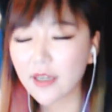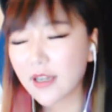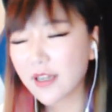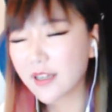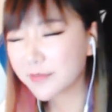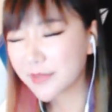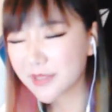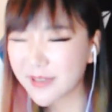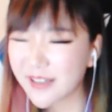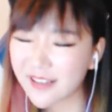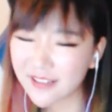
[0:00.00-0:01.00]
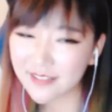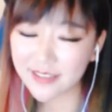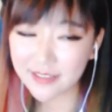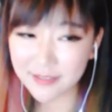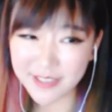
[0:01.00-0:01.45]
People in the
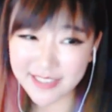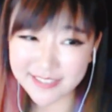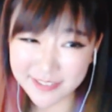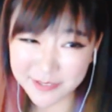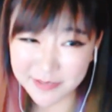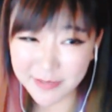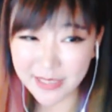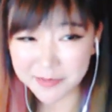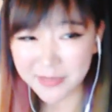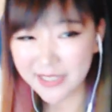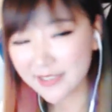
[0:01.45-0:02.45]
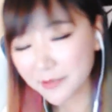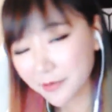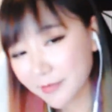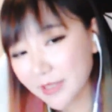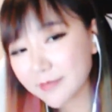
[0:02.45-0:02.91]
West respect me as a woman,
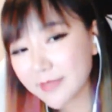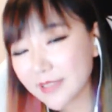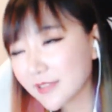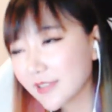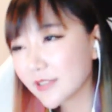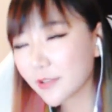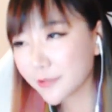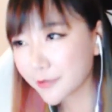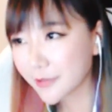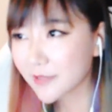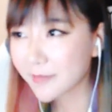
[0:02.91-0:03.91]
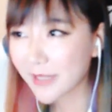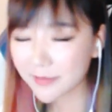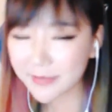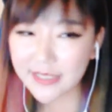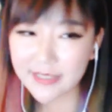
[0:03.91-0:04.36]
but they don't respect me
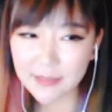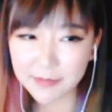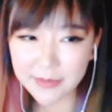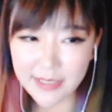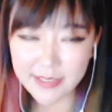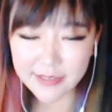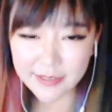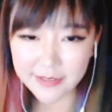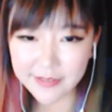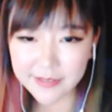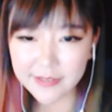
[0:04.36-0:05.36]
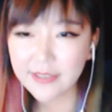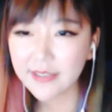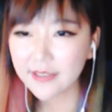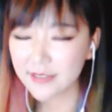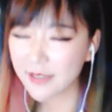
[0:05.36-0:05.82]
as a player,
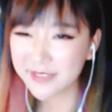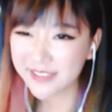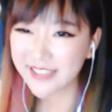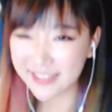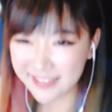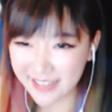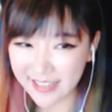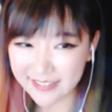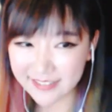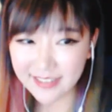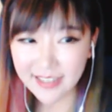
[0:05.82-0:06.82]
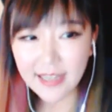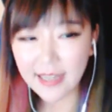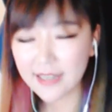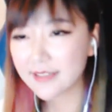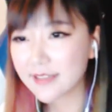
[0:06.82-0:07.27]
something like that. And
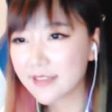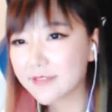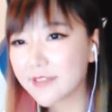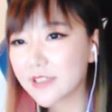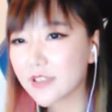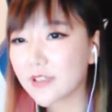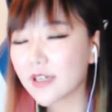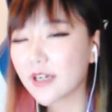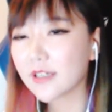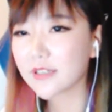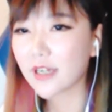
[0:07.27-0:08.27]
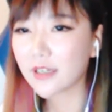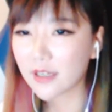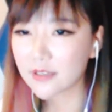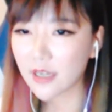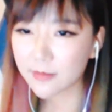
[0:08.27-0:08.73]
this video got a lot of
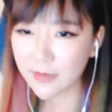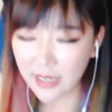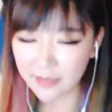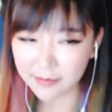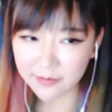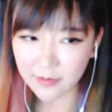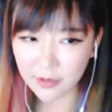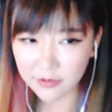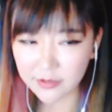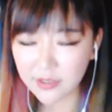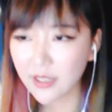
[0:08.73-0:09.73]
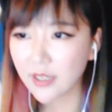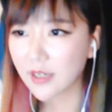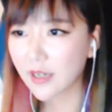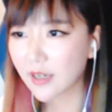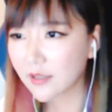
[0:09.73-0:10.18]
upvote
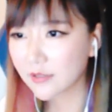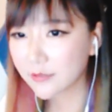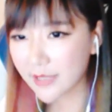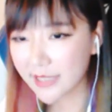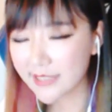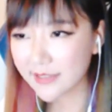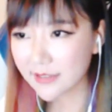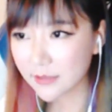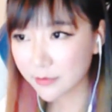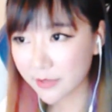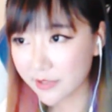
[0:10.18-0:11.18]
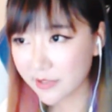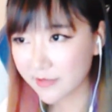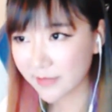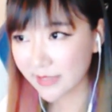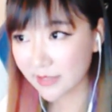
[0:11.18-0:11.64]
on Reddit, which
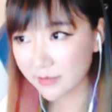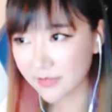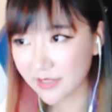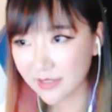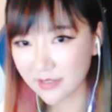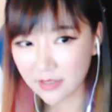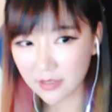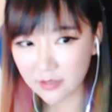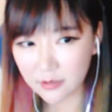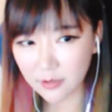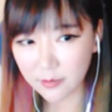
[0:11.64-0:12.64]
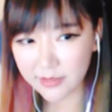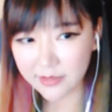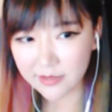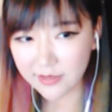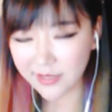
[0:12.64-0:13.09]
make me a little bit
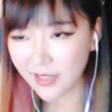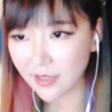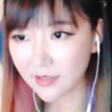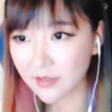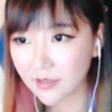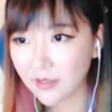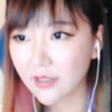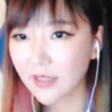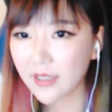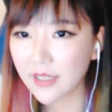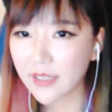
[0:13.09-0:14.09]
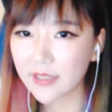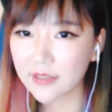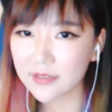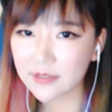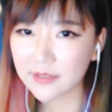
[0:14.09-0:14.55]
scared.
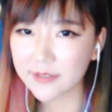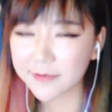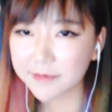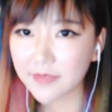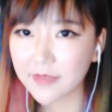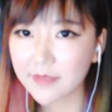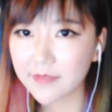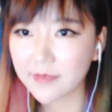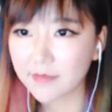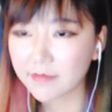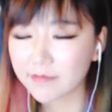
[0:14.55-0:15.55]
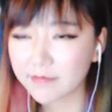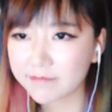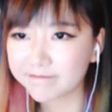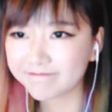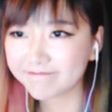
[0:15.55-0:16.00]
And
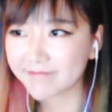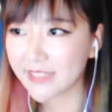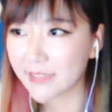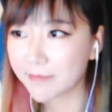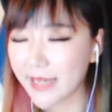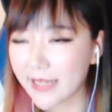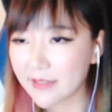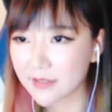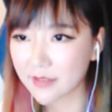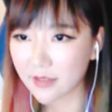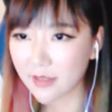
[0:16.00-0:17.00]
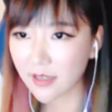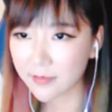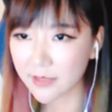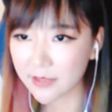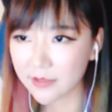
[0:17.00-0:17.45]
they banned the
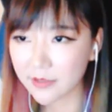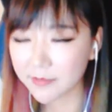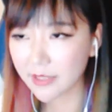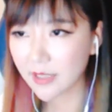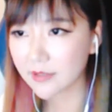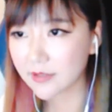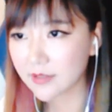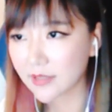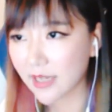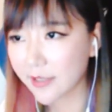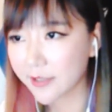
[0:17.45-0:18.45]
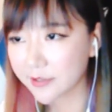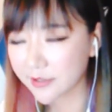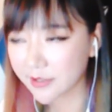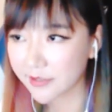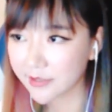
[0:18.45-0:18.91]
comment because I heard there
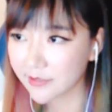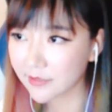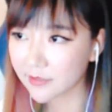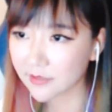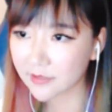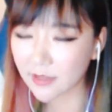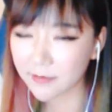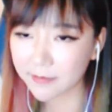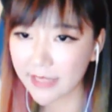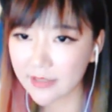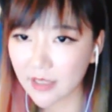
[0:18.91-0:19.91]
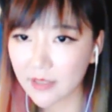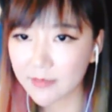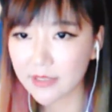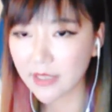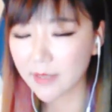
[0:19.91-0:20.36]
is some bad comment
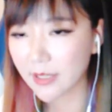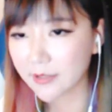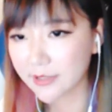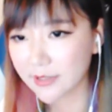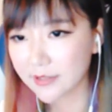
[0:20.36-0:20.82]
about it.